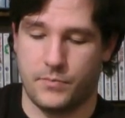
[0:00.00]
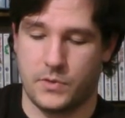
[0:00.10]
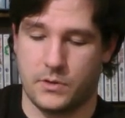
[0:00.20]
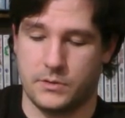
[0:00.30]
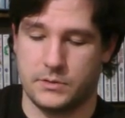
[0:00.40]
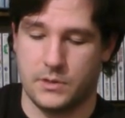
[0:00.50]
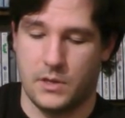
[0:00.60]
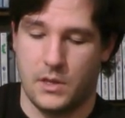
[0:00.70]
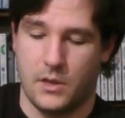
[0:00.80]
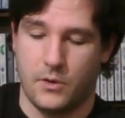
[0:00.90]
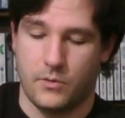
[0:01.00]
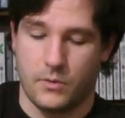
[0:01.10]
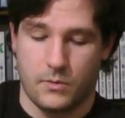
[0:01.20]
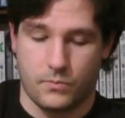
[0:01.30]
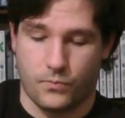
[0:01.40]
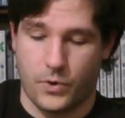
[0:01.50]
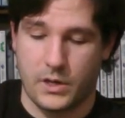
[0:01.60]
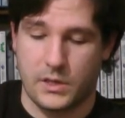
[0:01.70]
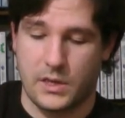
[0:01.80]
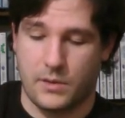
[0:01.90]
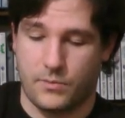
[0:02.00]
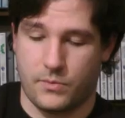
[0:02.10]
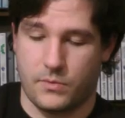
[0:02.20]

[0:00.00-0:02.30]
There's really,